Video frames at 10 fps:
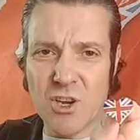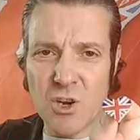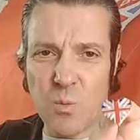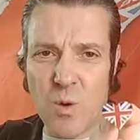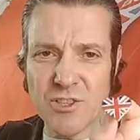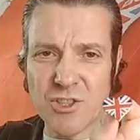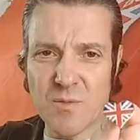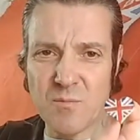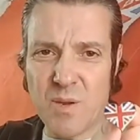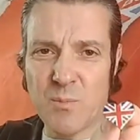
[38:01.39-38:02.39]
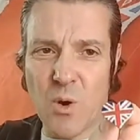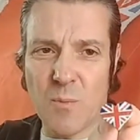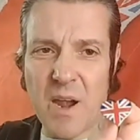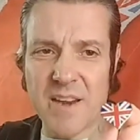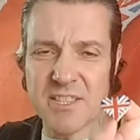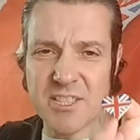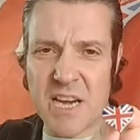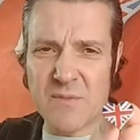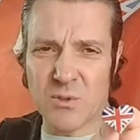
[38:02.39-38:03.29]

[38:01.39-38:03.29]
which people are buying several of